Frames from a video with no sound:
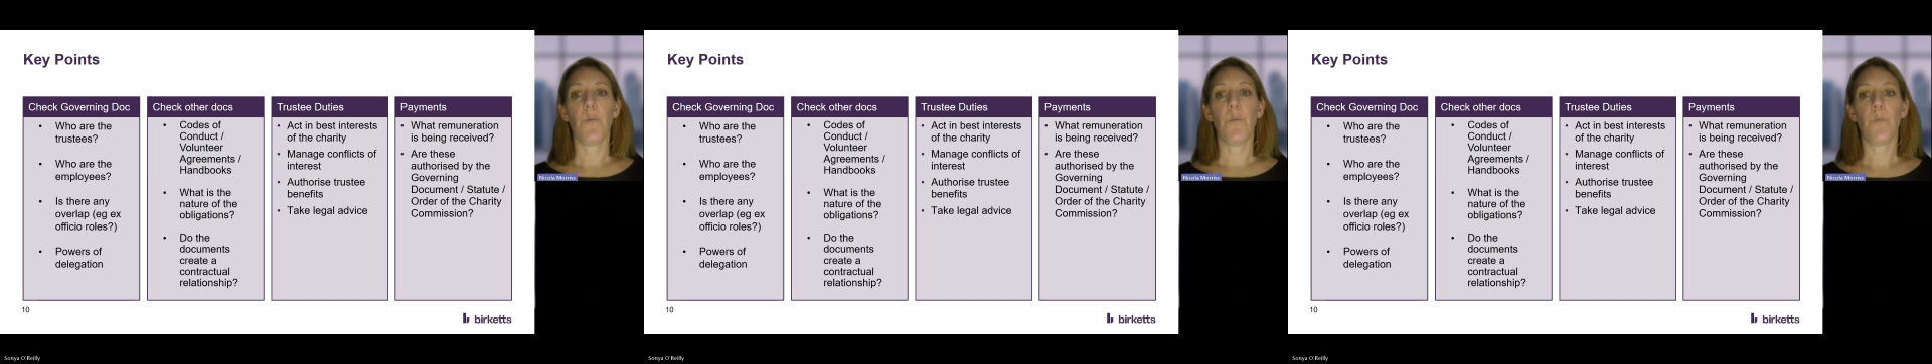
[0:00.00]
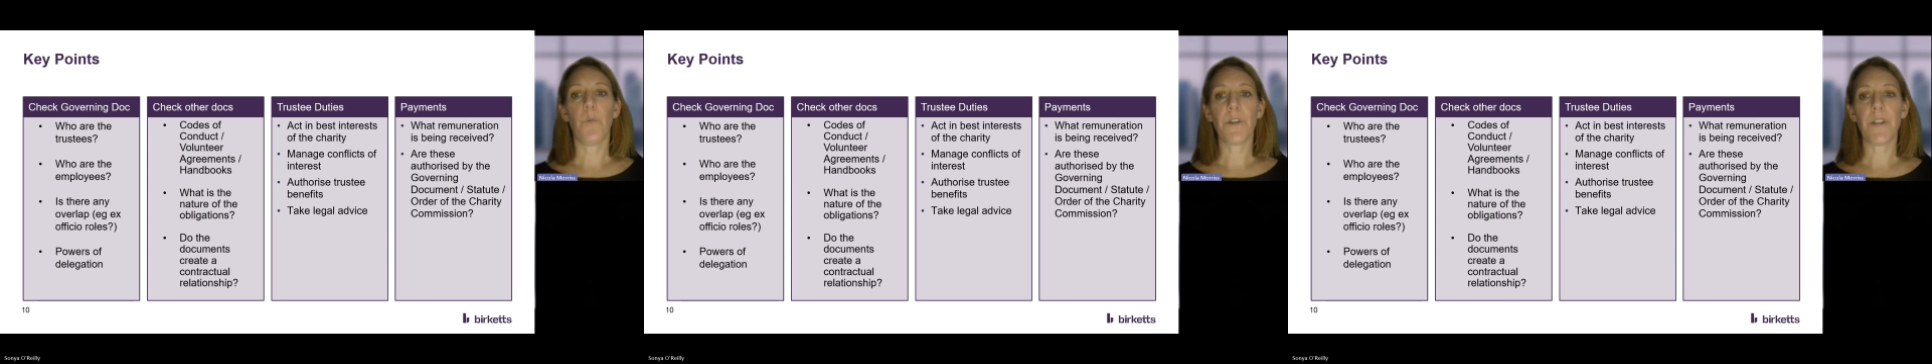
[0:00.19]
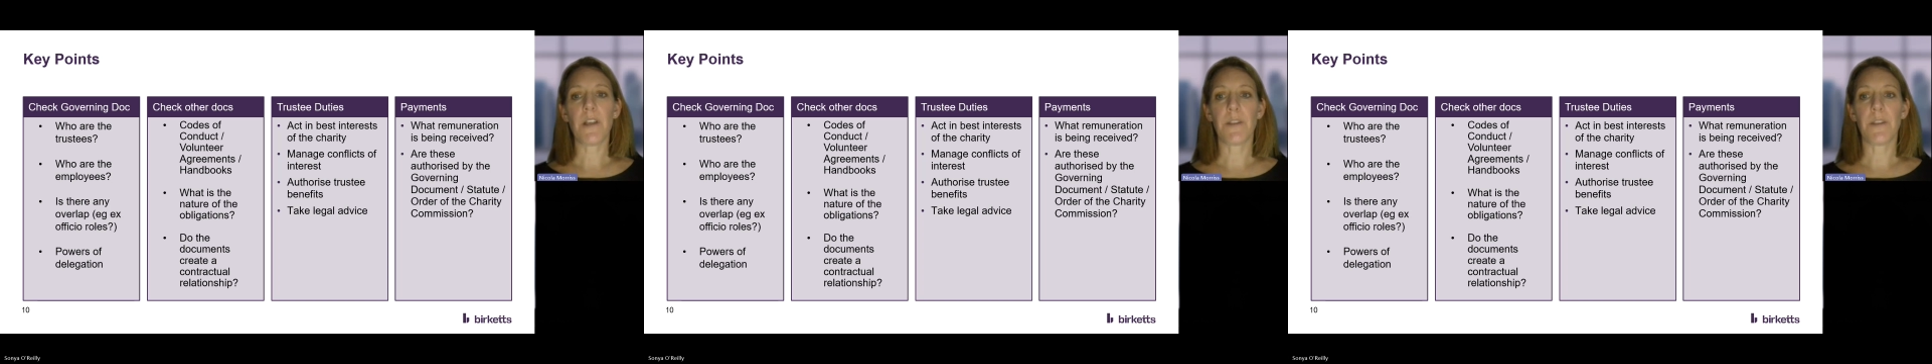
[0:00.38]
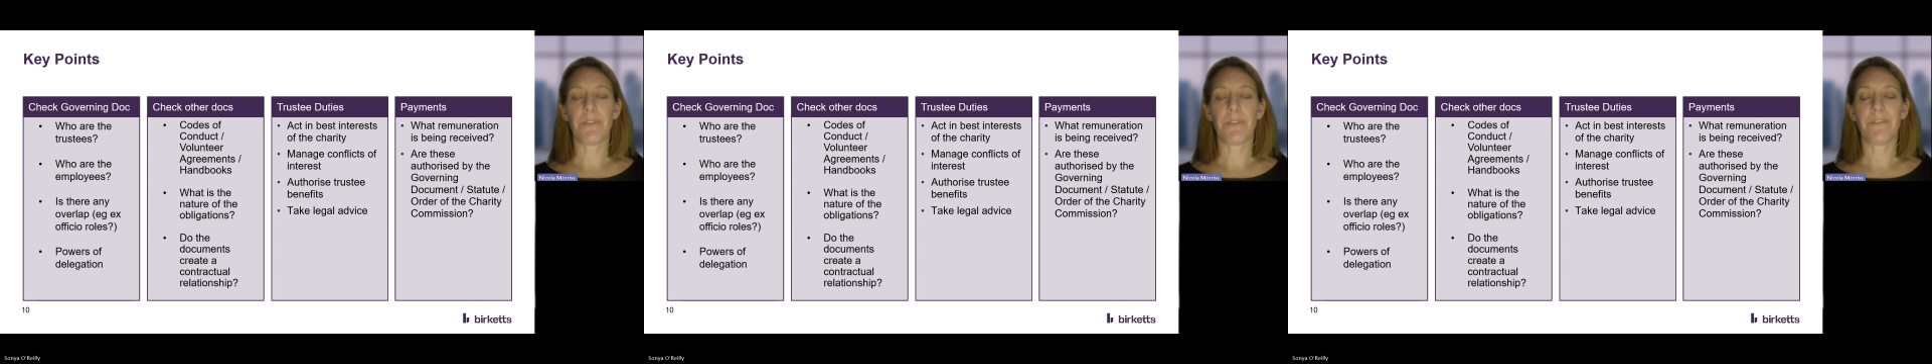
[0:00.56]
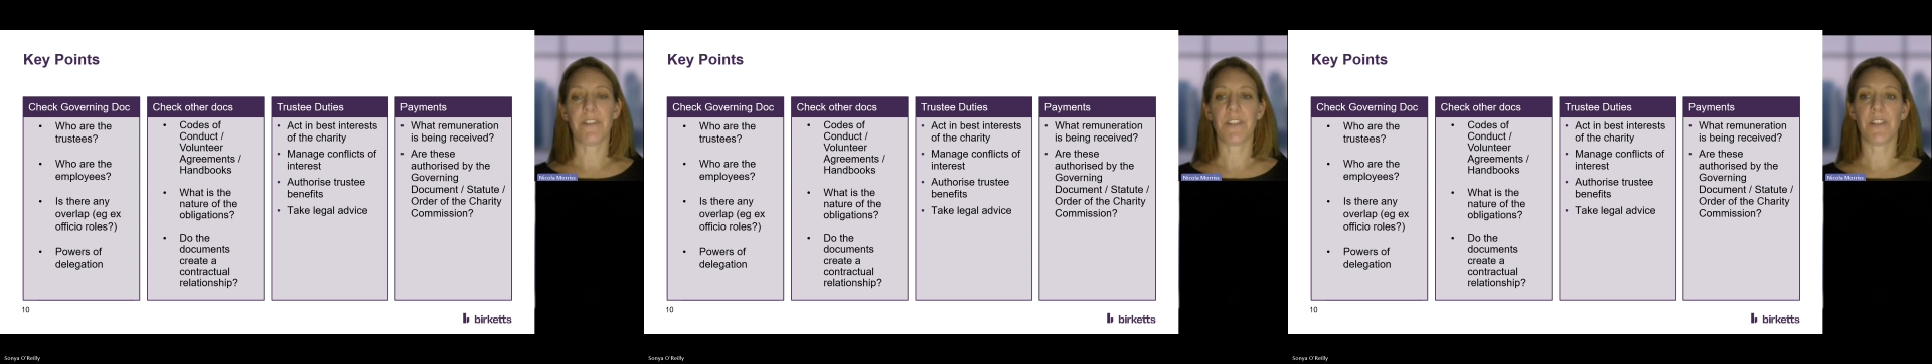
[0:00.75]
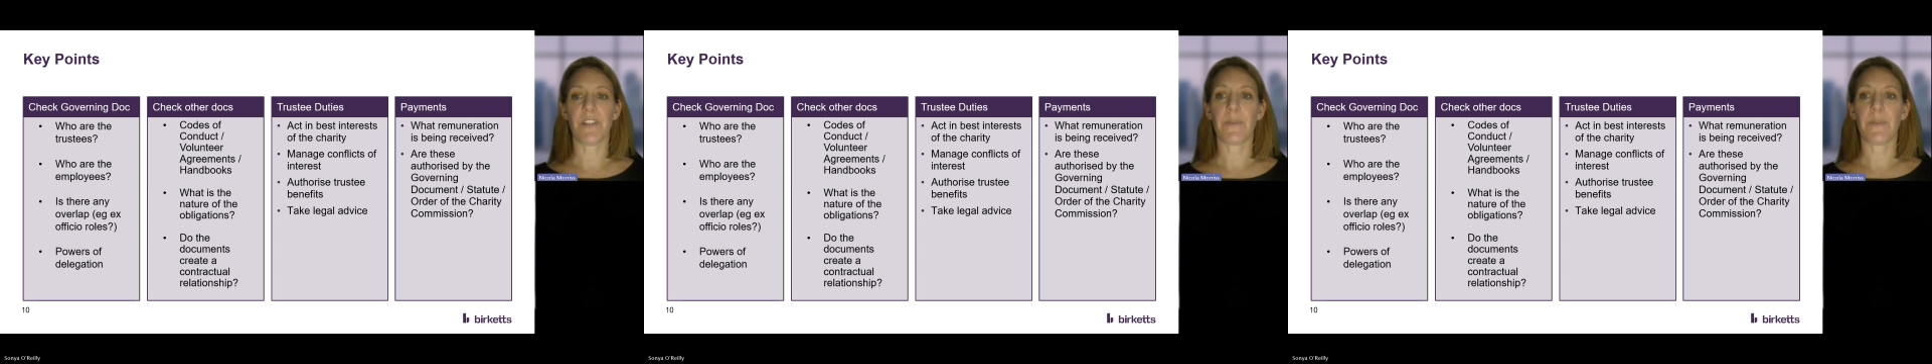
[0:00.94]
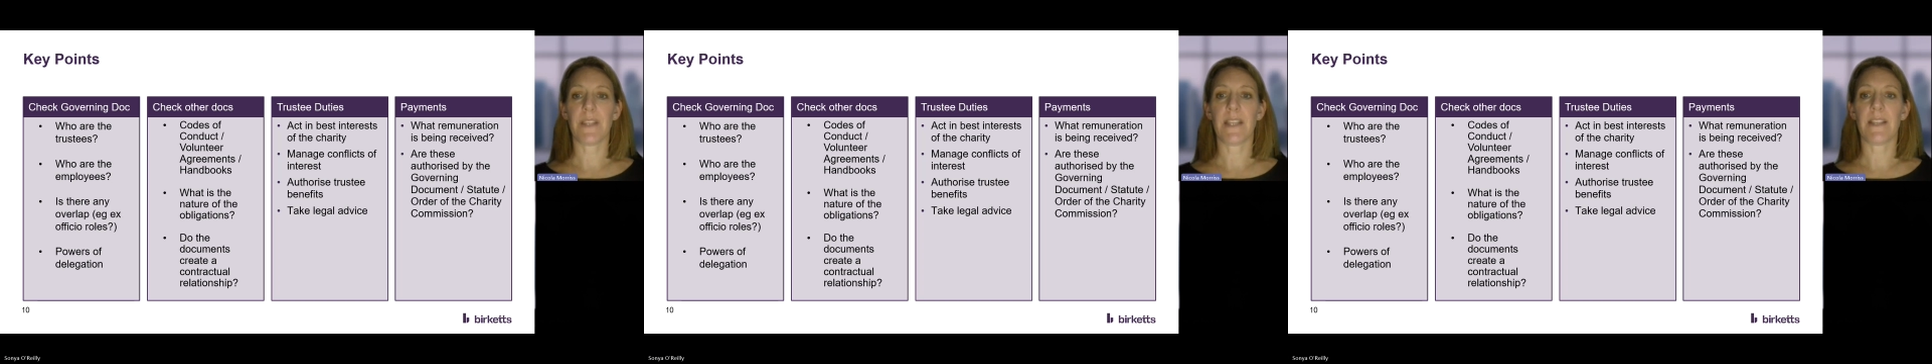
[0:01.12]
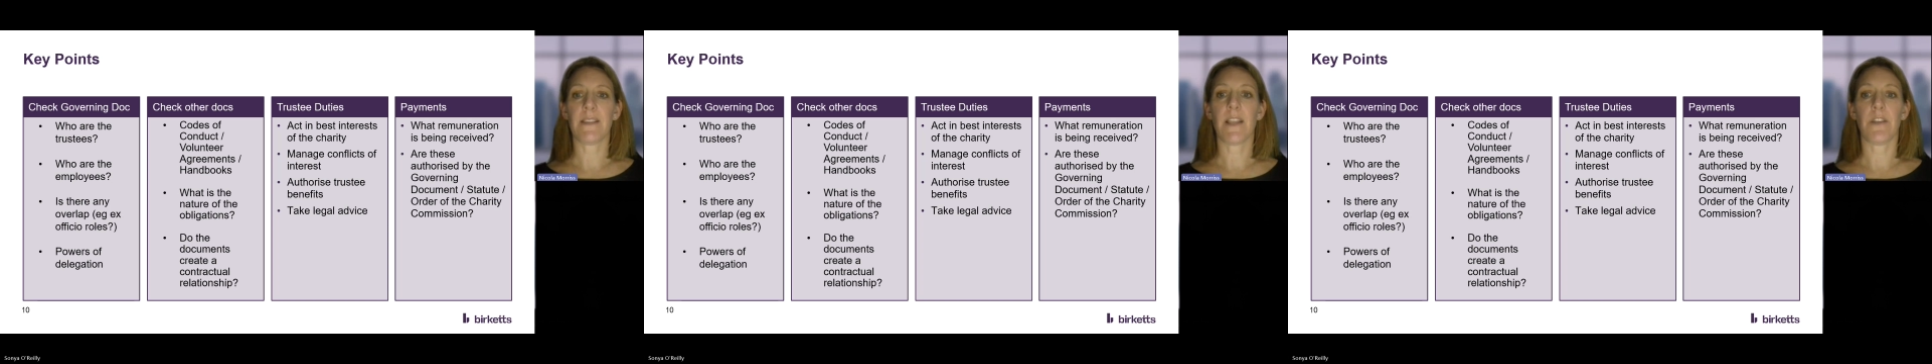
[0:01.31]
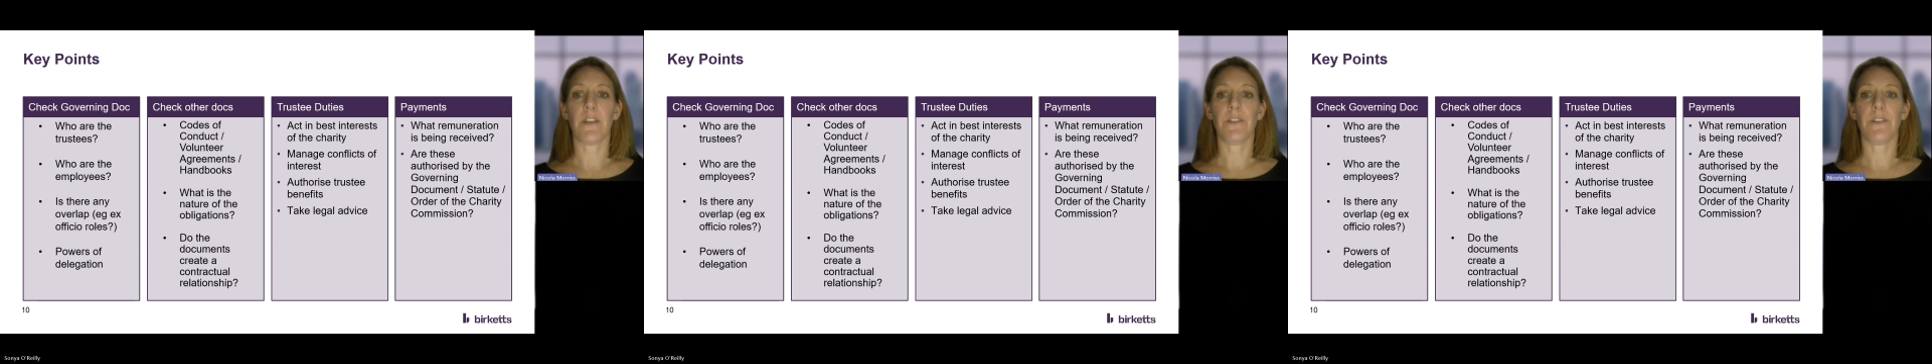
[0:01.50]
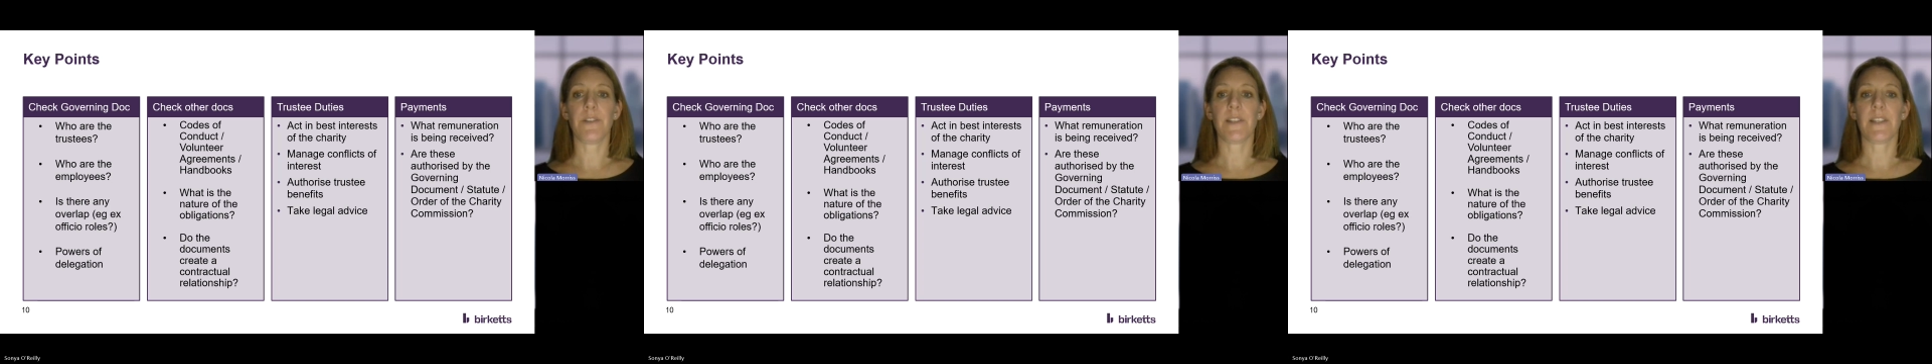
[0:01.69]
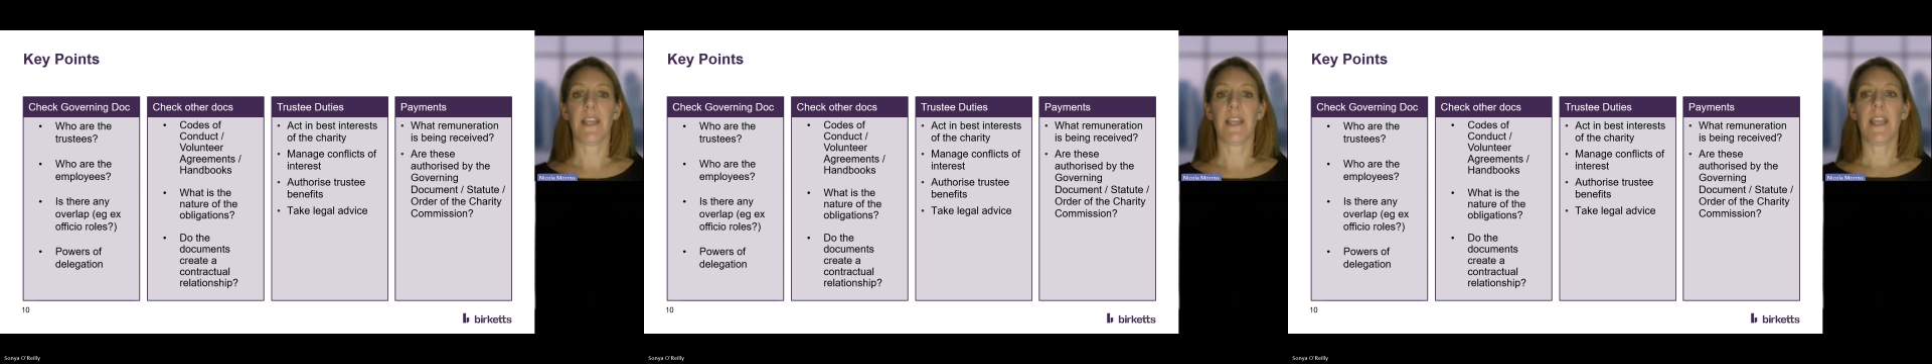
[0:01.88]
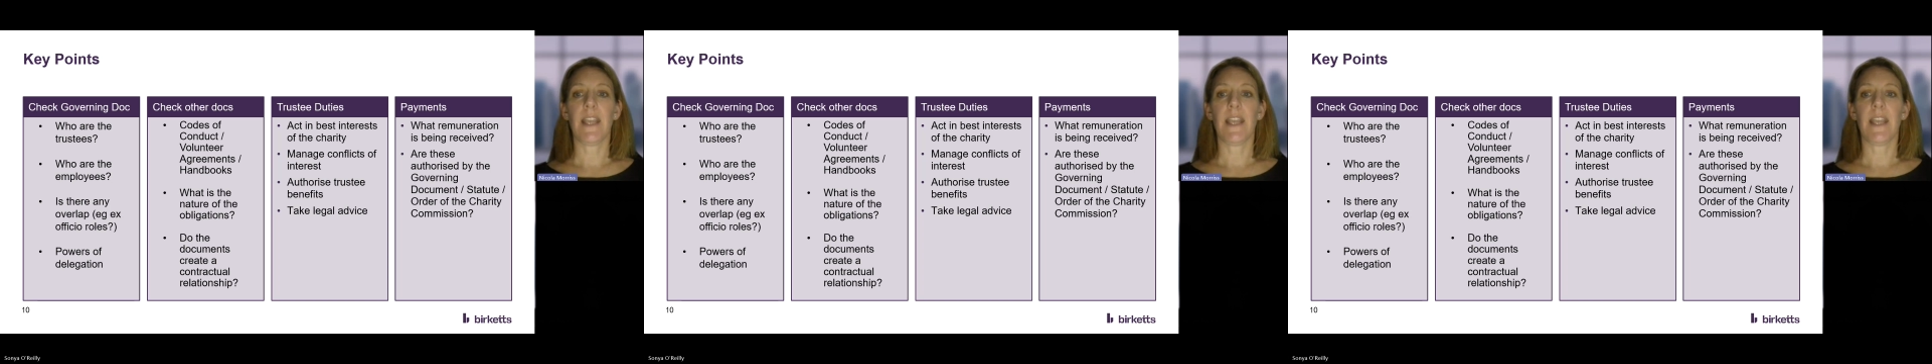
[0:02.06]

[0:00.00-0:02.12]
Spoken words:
What are the provisions within those?